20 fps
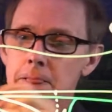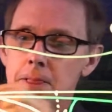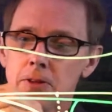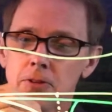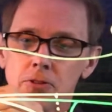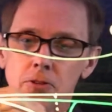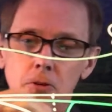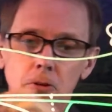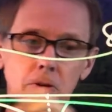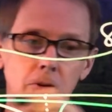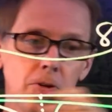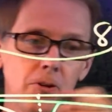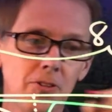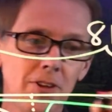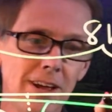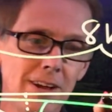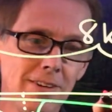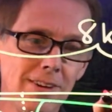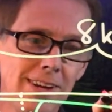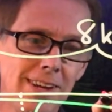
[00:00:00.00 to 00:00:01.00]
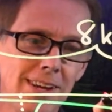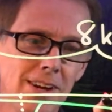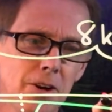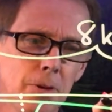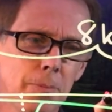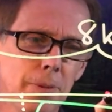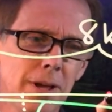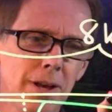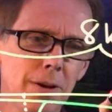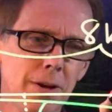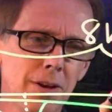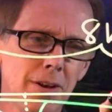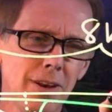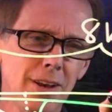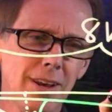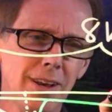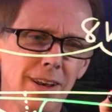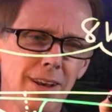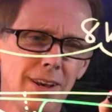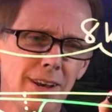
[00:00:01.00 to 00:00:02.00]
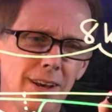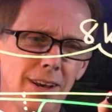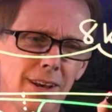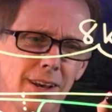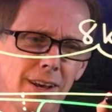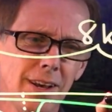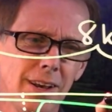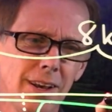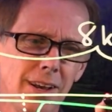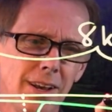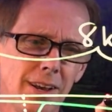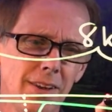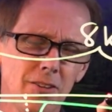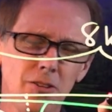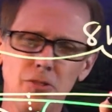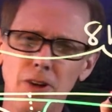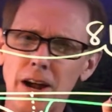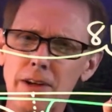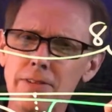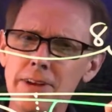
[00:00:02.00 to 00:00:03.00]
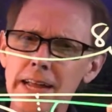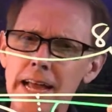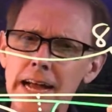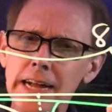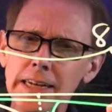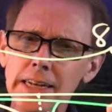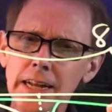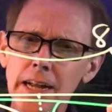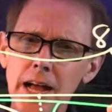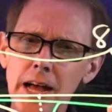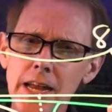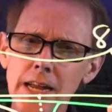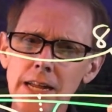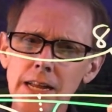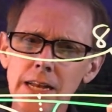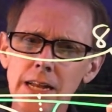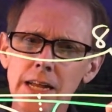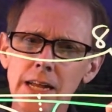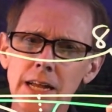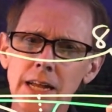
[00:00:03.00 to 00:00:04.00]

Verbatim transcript: So it goes out to here, but is gravity acting on it?